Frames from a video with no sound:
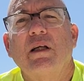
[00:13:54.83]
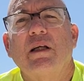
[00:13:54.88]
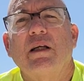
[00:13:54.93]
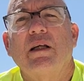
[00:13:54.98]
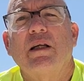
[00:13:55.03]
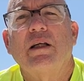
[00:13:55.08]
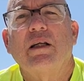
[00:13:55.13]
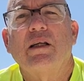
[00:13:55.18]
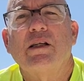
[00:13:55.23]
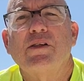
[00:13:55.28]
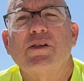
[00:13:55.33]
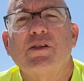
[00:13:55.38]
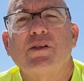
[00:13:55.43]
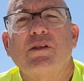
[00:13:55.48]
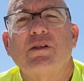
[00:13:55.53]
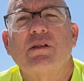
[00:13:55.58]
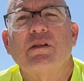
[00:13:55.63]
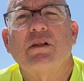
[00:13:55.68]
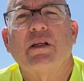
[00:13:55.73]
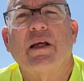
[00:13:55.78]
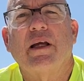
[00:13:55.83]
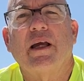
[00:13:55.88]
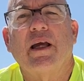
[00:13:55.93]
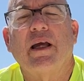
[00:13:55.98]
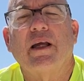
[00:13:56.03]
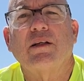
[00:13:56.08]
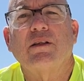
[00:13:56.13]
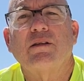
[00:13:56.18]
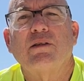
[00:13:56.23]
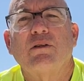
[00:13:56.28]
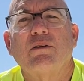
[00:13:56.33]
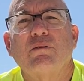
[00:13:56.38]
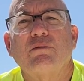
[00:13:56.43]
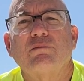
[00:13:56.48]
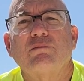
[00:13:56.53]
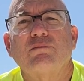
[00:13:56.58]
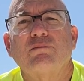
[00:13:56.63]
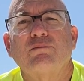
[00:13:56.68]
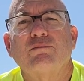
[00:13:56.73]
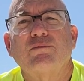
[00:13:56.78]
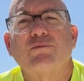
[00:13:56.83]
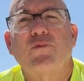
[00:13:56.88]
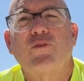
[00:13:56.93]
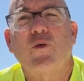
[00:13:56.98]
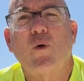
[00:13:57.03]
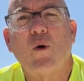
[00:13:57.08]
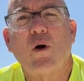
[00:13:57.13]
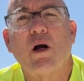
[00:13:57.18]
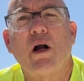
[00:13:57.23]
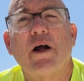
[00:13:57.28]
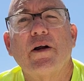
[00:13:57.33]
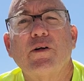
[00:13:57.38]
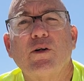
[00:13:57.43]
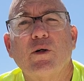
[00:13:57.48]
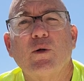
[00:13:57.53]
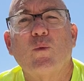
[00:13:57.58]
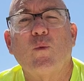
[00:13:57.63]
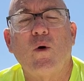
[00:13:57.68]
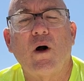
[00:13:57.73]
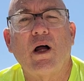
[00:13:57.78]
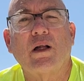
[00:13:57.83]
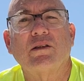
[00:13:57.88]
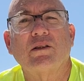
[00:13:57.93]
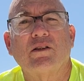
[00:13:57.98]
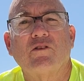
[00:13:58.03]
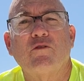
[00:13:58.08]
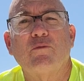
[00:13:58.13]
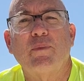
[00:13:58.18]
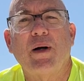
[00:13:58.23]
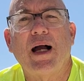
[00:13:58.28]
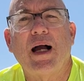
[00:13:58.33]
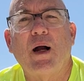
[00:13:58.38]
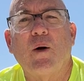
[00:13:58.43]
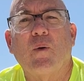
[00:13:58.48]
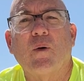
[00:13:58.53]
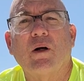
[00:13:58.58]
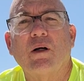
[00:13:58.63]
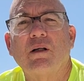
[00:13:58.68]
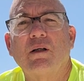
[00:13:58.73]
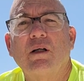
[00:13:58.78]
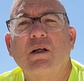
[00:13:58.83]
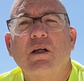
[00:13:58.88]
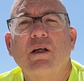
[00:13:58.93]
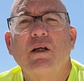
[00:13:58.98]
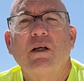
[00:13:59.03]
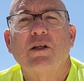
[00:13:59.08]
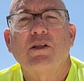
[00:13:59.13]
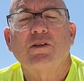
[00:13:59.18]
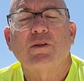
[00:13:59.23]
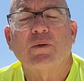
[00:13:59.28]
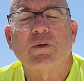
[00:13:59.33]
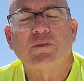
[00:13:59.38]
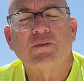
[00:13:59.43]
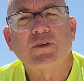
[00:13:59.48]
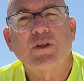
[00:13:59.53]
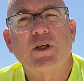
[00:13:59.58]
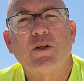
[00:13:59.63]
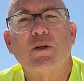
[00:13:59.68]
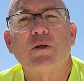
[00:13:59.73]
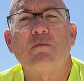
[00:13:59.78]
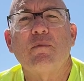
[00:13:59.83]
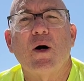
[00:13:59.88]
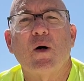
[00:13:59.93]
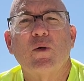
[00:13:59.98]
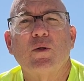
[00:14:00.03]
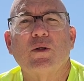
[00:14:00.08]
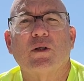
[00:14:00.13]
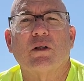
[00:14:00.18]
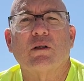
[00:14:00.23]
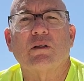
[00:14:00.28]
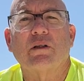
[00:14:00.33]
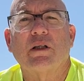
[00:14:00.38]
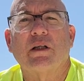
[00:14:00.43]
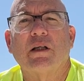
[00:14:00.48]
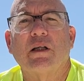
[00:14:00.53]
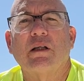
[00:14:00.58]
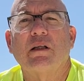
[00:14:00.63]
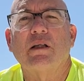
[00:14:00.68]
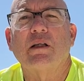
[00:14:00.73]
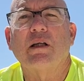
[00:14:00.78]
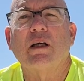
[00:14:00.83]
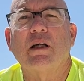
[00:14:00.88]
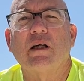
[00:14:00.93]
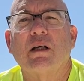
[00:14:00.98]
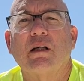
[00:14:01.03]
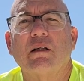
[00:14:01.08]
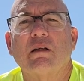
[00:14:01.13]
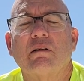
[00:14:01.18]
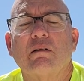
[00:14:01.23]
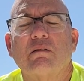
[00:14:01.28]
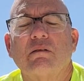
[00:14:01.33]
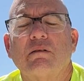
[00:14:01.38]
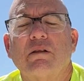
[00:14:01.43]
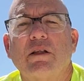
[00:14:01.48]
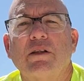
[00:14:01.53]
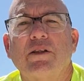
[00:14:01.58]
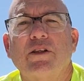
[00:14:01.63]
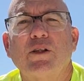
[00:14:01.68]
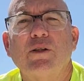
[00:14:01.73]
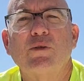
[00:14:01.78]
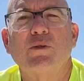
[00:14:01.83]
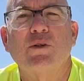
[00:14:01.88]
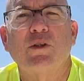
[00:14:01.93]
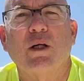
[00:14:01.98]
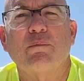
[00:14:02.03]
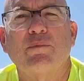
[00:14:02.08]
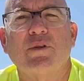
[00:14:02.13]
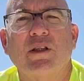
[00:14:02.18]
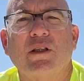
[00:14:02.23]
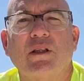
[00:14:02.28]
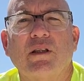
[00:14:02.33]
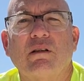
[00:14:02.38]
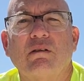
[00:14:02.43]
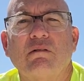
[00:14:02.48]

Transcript: is at 400 watts of power. So even though the motor can, uh, can use up to